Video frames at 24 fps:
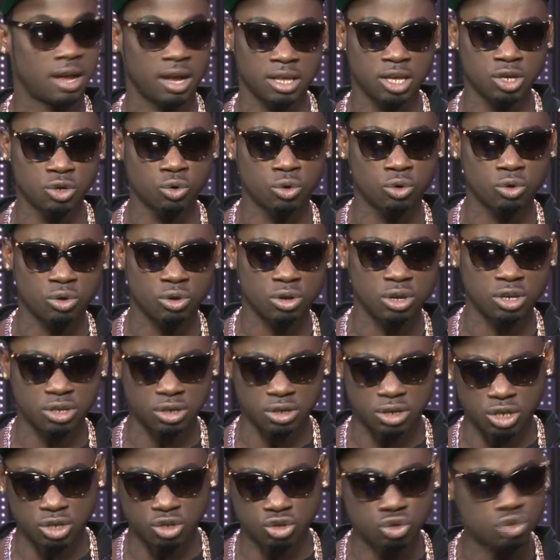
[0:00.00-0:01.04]
And you know,
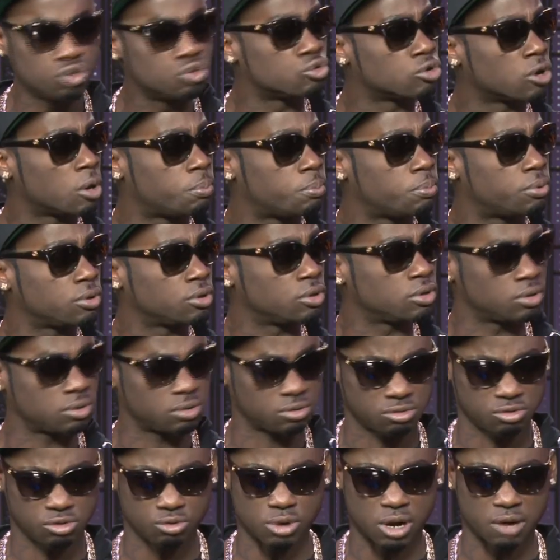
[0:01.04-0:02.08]
in Europe,
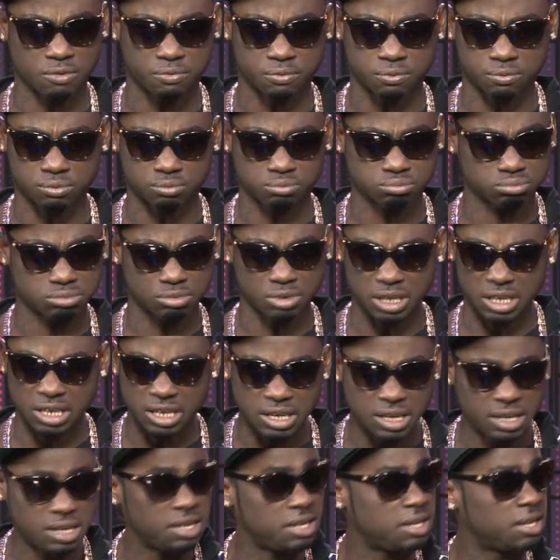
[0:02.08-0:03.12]
you have
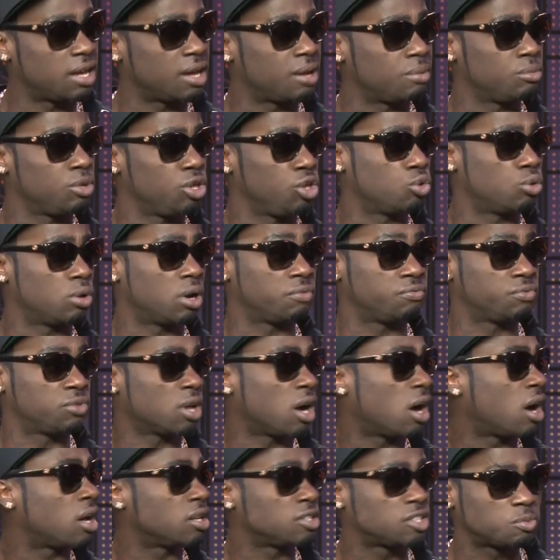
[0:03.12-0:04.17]
EDM, you have
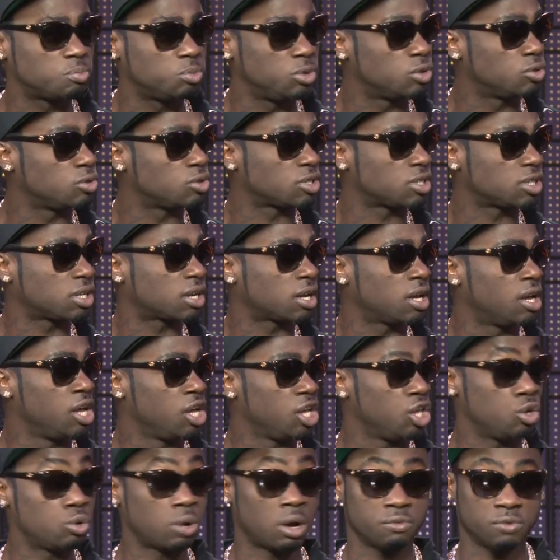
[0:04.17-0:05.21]
dance music,
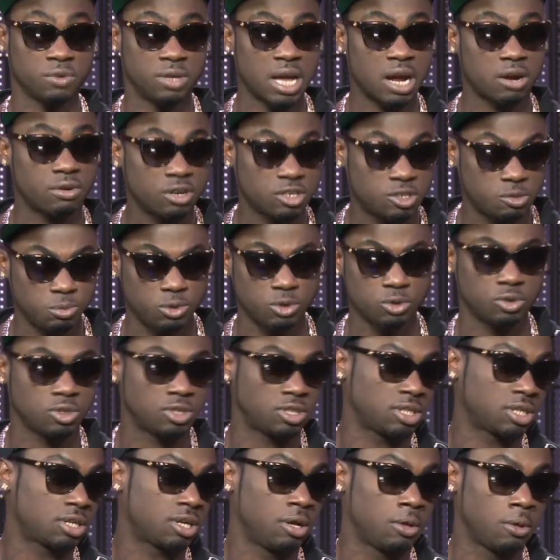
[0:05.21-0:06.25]
you have garage
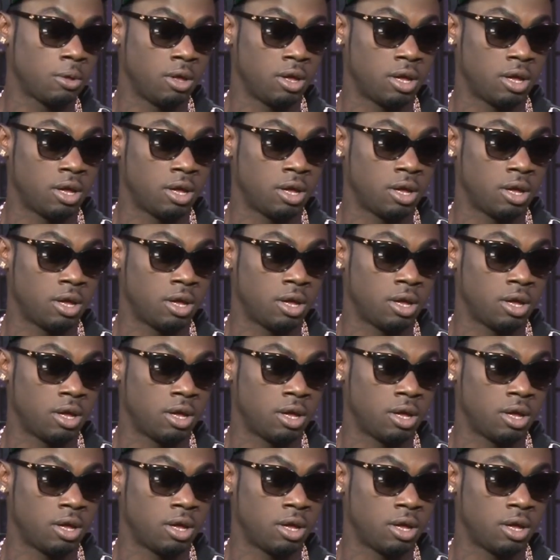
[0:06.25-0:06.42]
music,